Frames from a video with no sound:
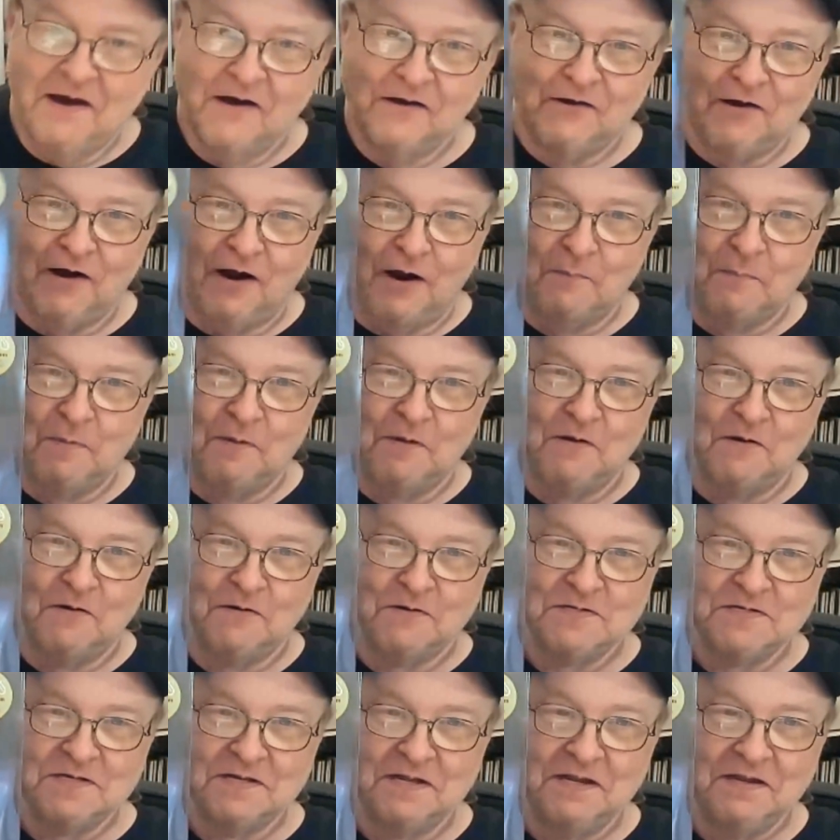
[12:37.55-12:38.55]

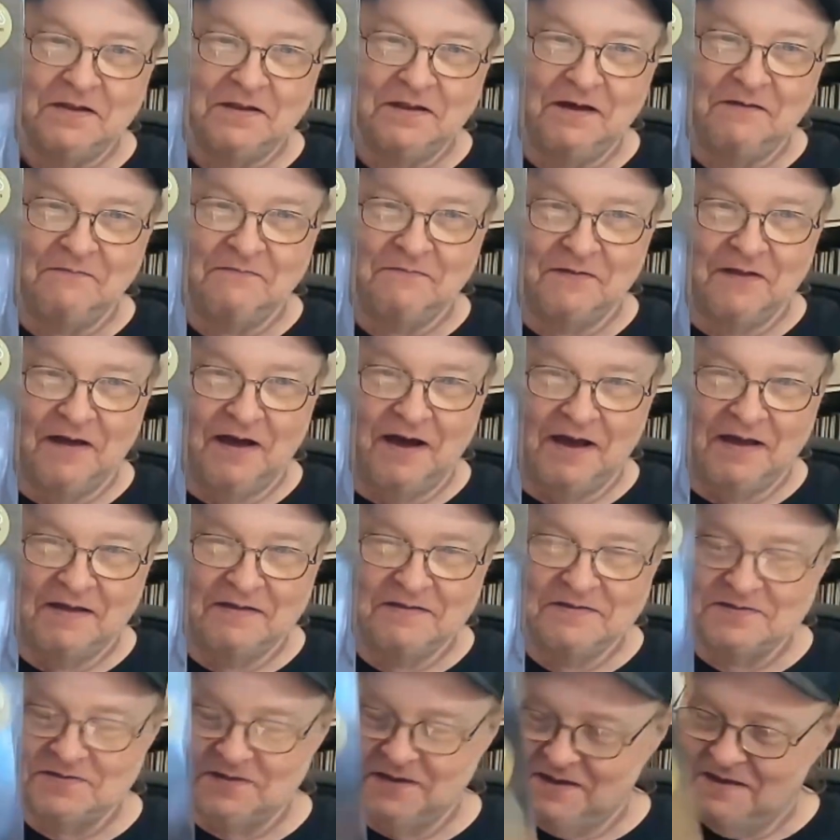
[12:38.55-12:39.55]
Carpenters, Love
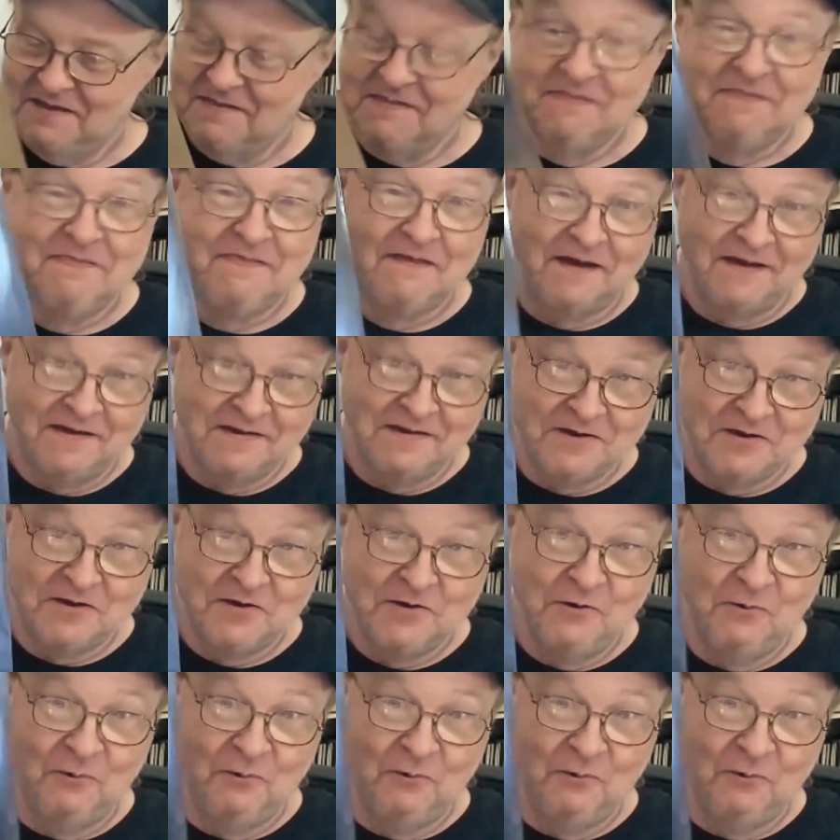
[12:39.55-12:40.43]
Lines, thank you,